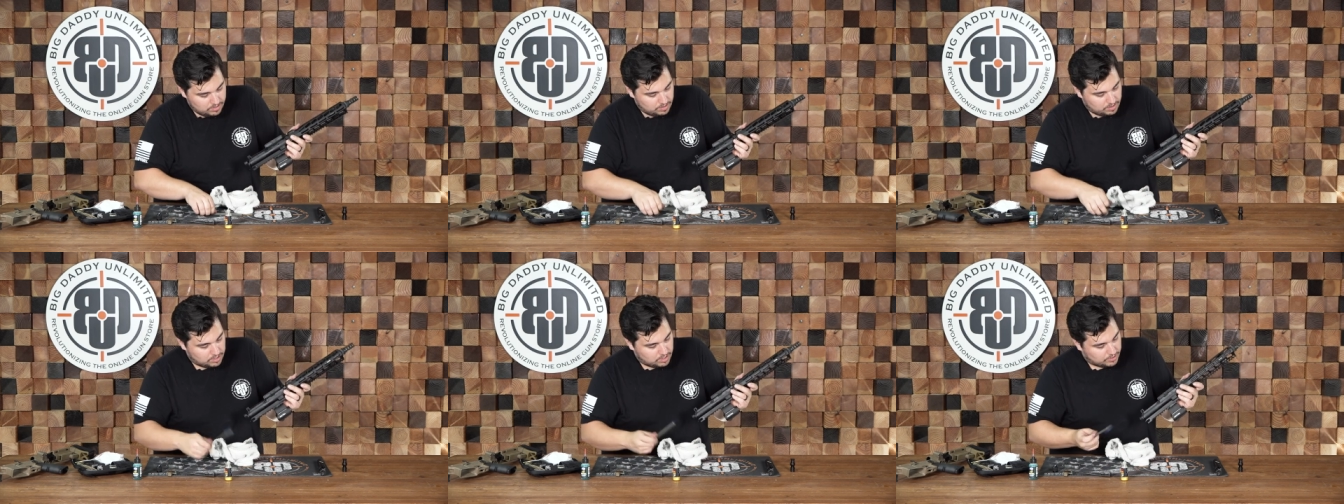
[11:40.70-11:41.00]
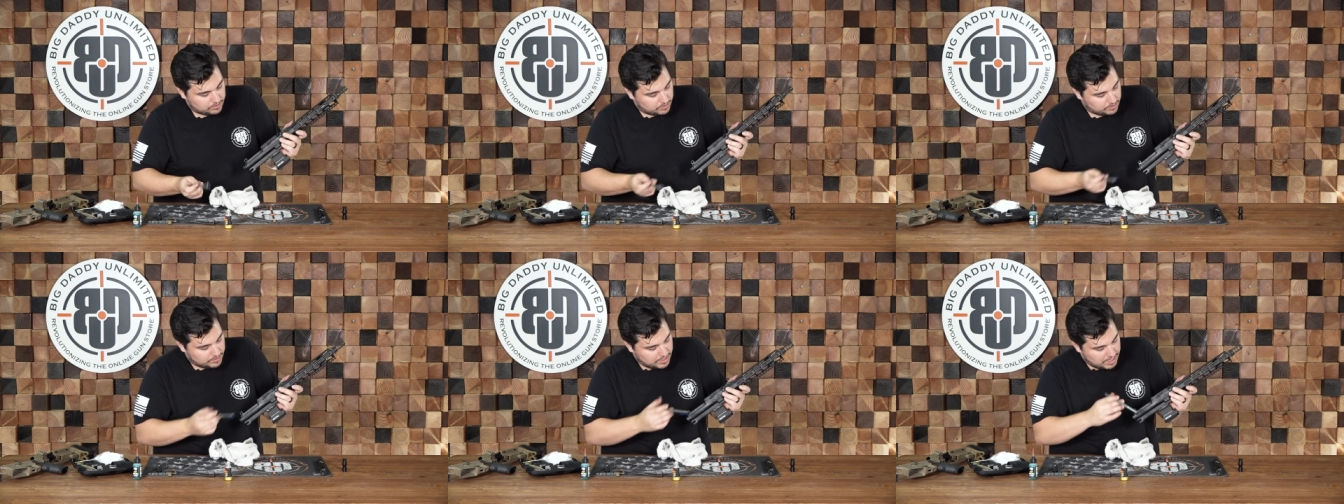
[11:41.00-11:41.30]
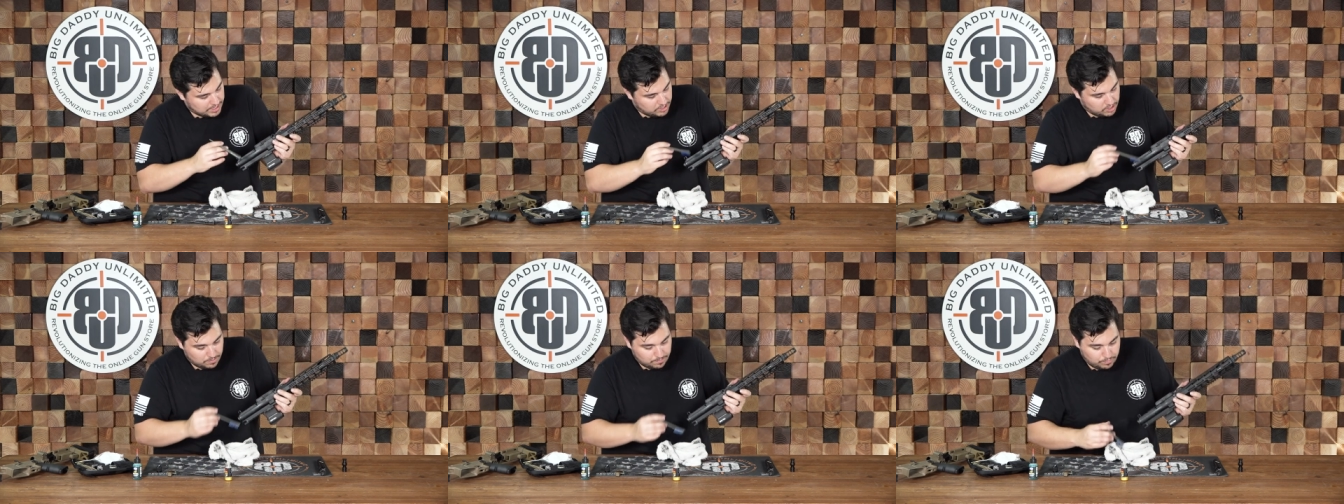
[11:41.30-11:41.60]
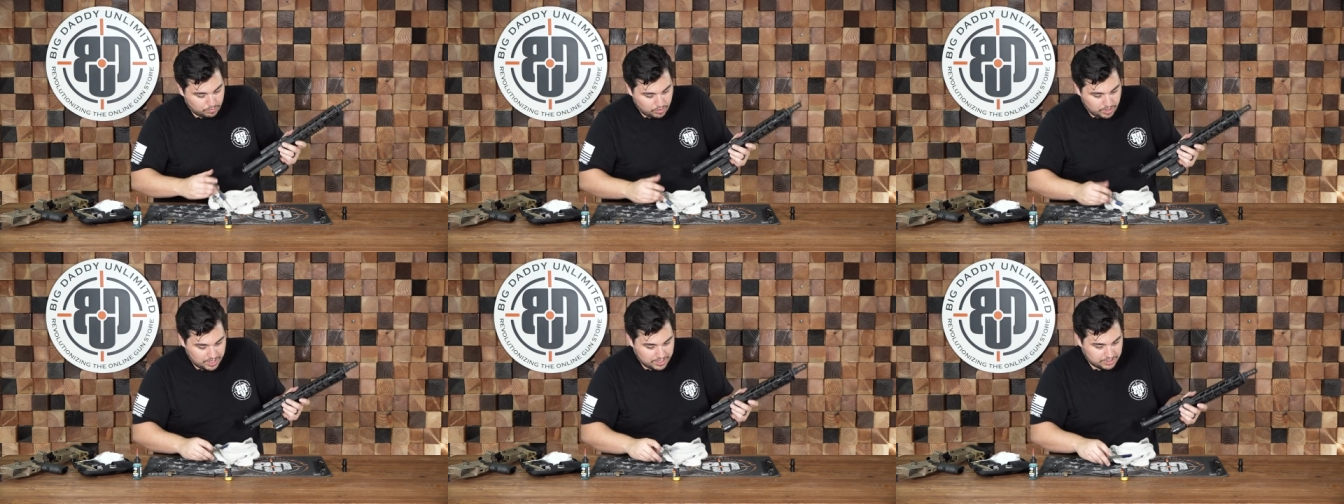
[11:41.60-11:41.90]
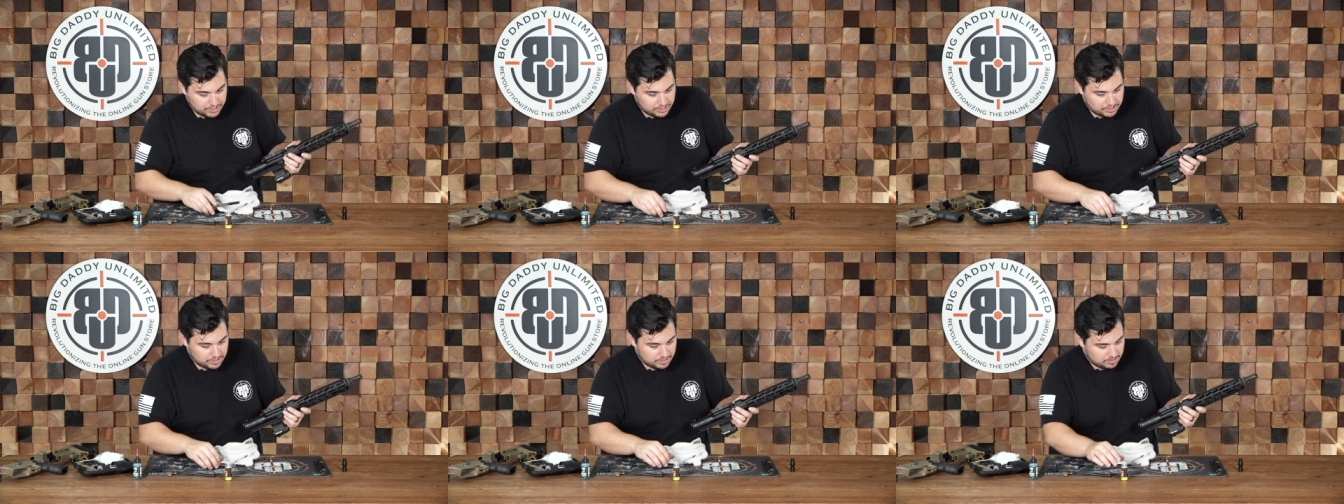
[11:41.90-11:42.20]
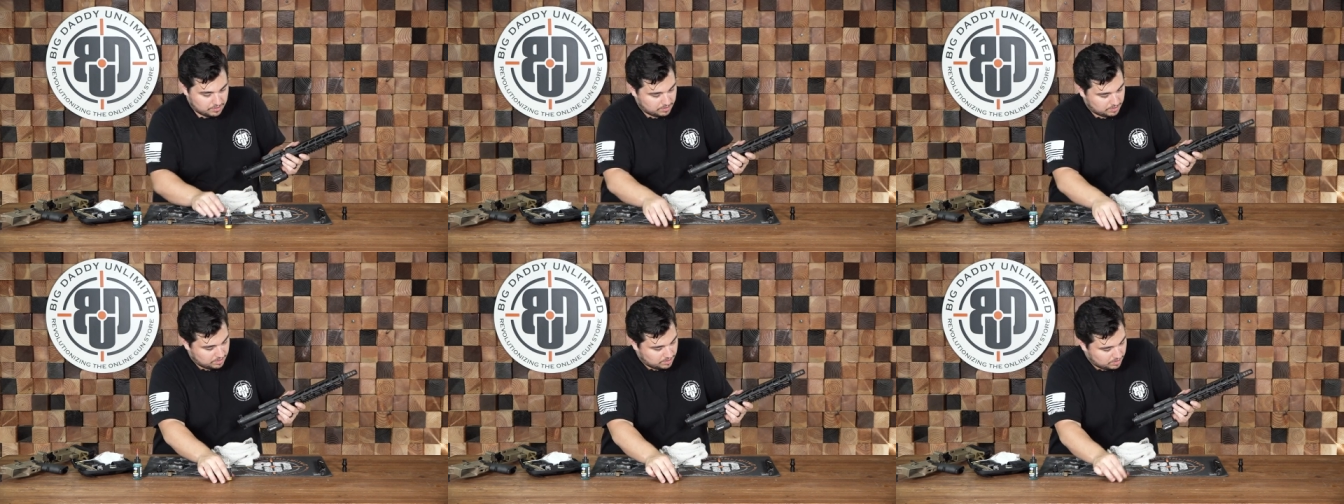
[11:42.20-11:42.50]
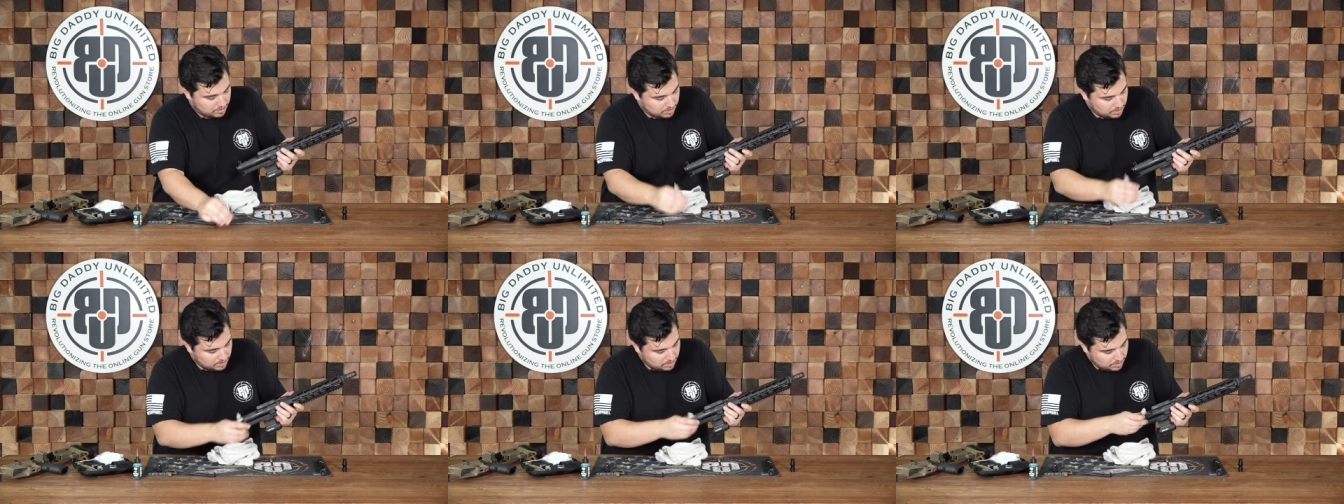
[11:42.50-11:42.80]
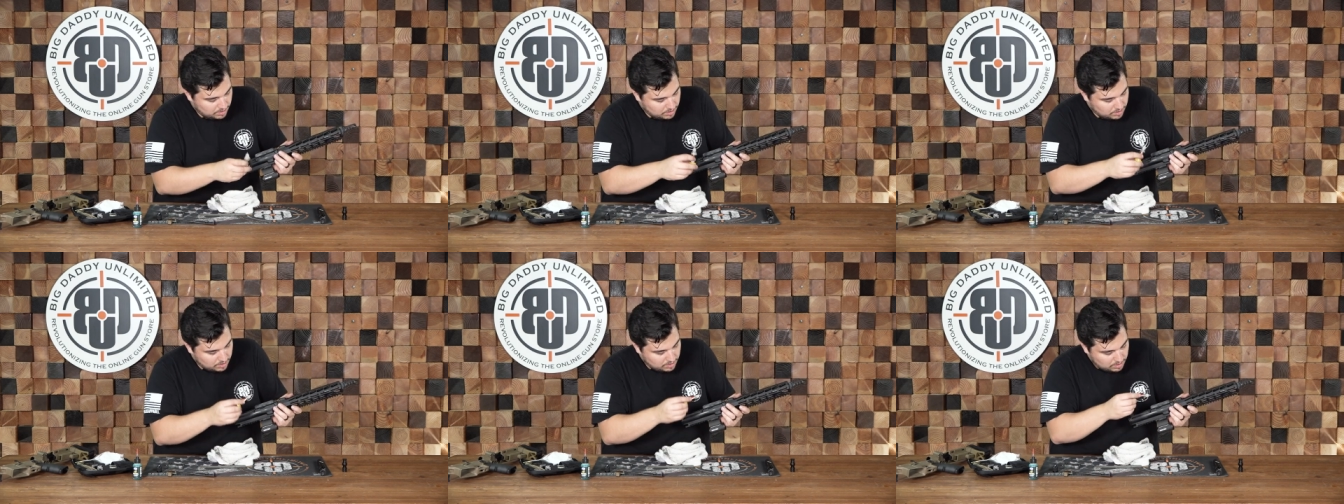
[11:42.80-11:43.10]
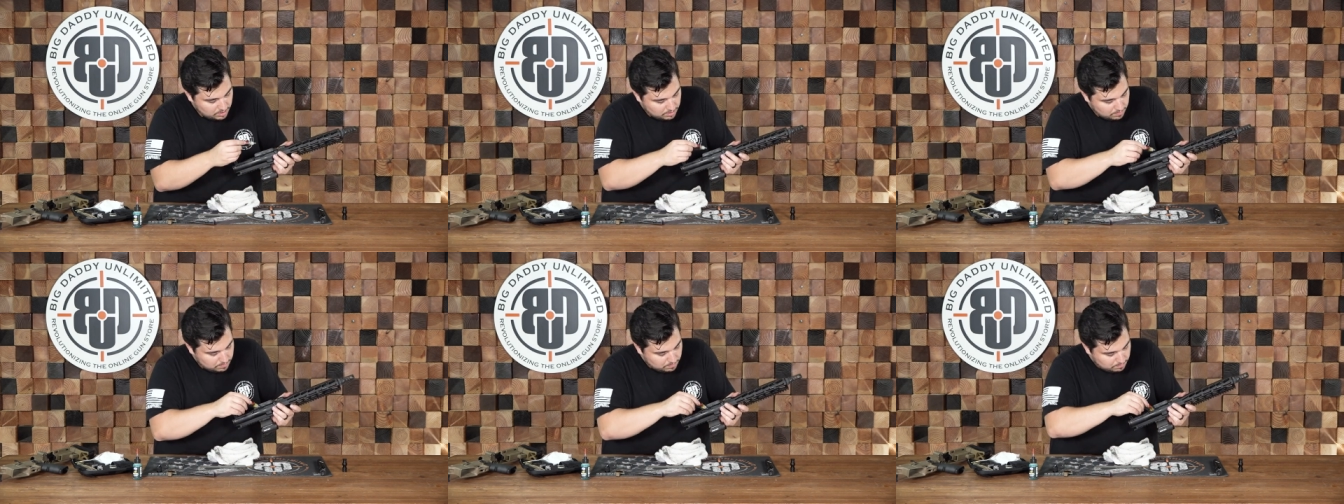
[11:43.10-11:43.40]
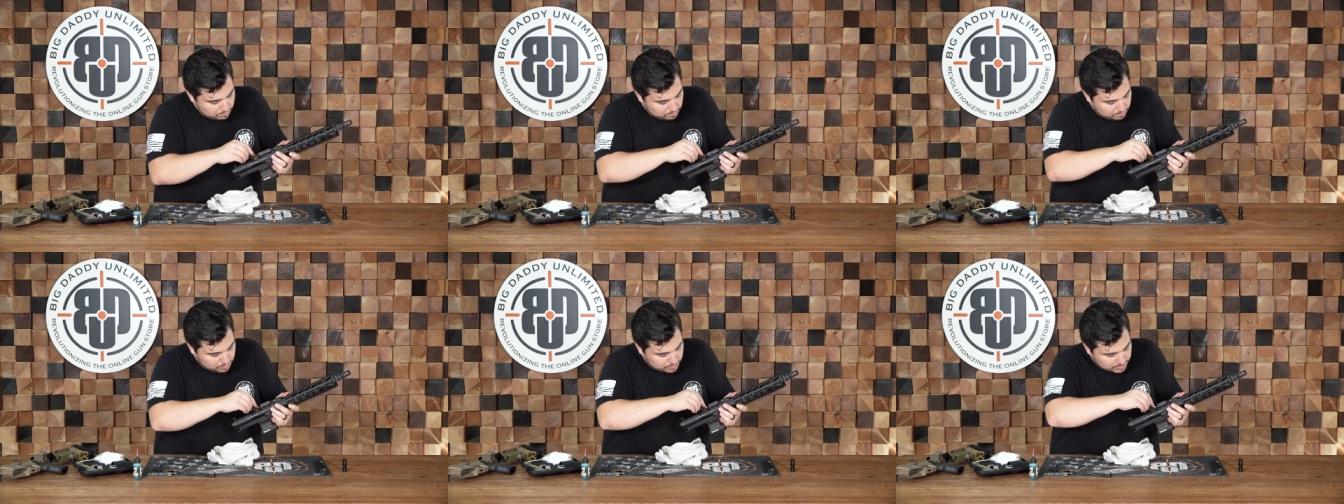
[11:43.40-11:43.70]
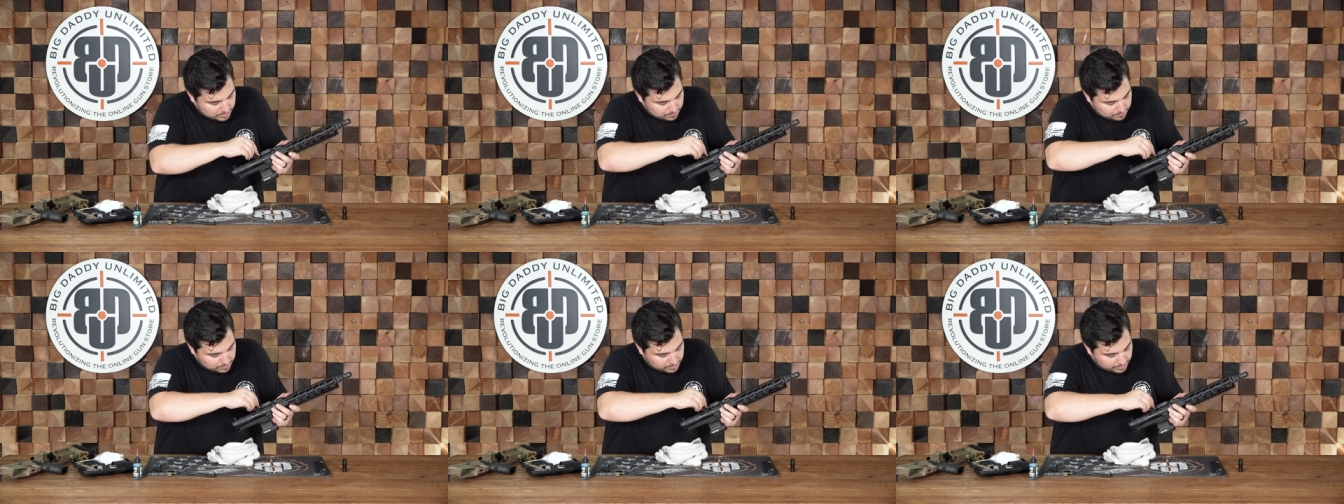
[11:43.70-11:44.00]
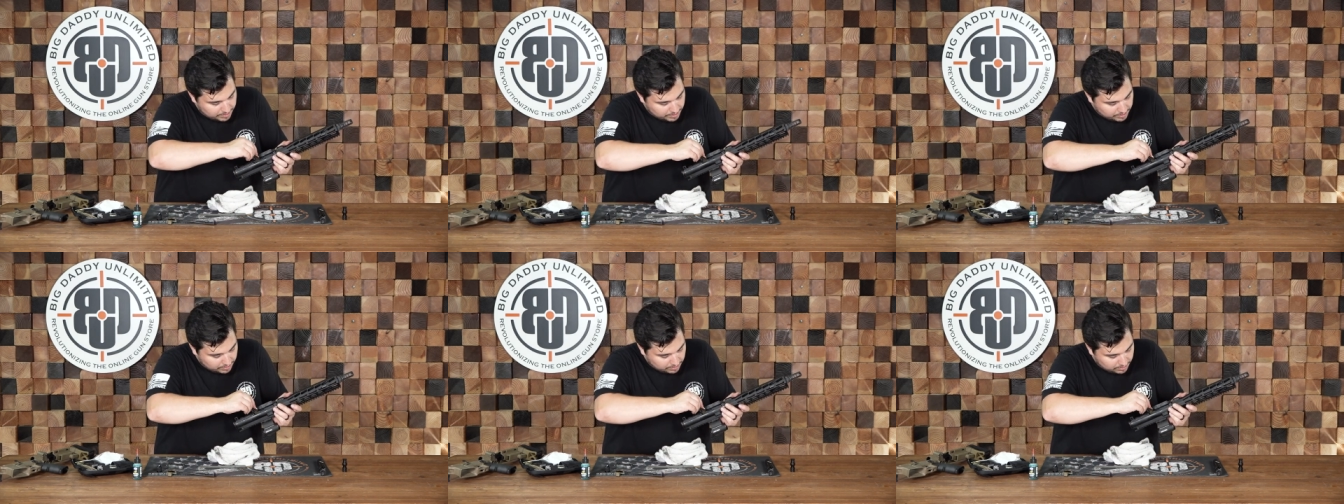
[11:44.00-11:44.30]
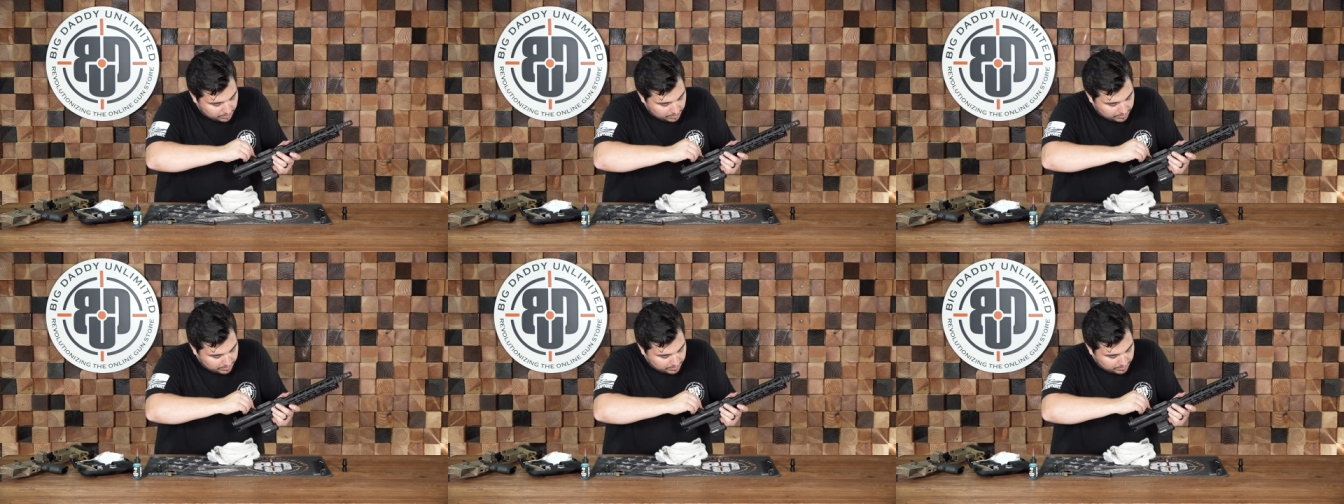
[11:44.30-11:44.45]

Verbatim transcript: You can also take your brush, put some cleaner